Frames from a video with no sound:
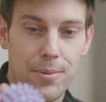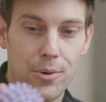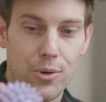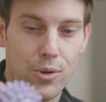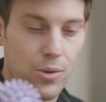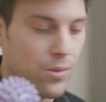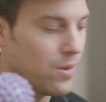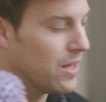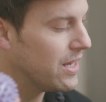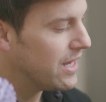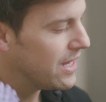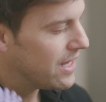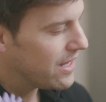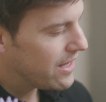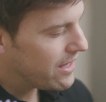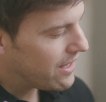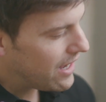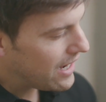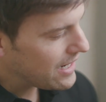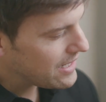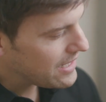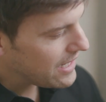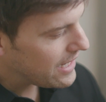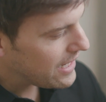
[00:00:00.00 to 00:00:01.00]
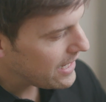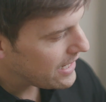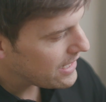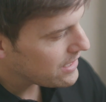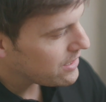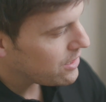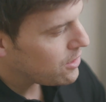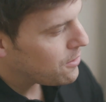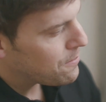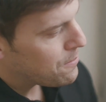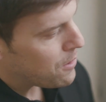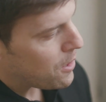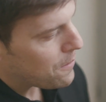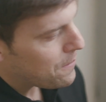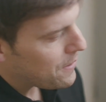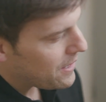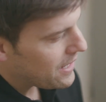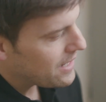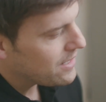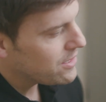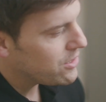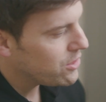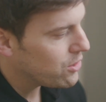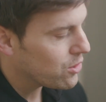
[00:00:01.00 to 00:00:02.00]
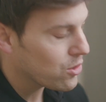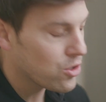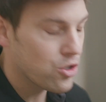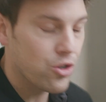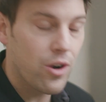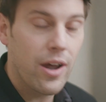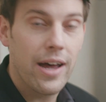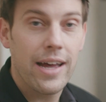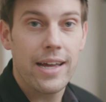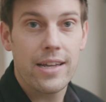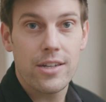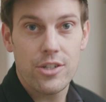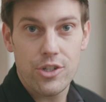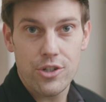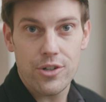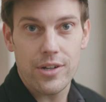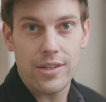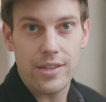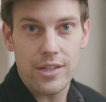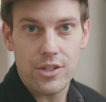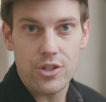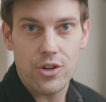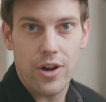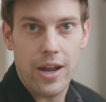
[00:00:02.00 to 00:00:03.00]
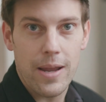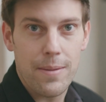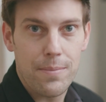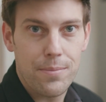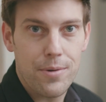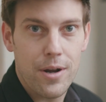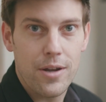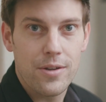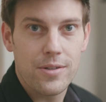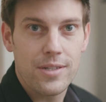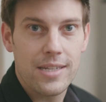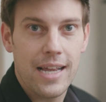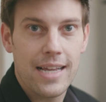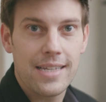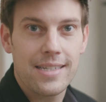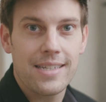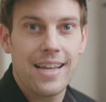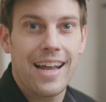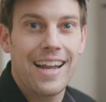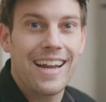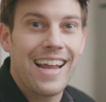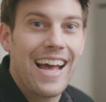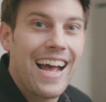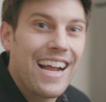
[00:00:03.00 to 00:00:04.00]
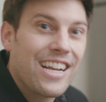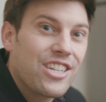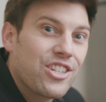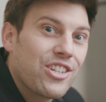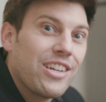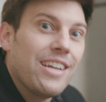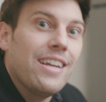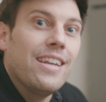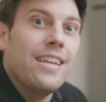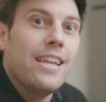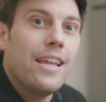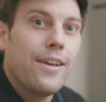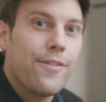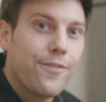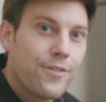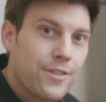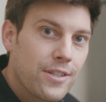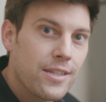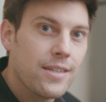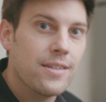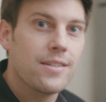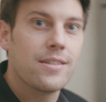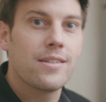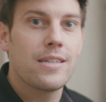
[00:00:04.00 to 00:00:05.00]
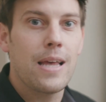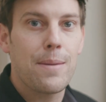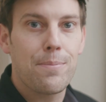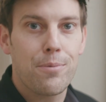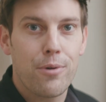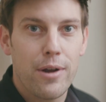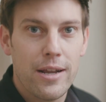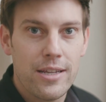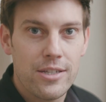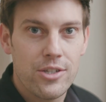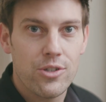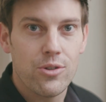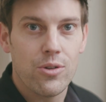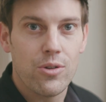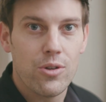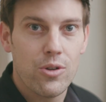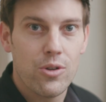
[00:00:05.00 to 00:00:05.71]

ball. The idea is that you pop it into your dryer during the drying process and it actually lifts and separates your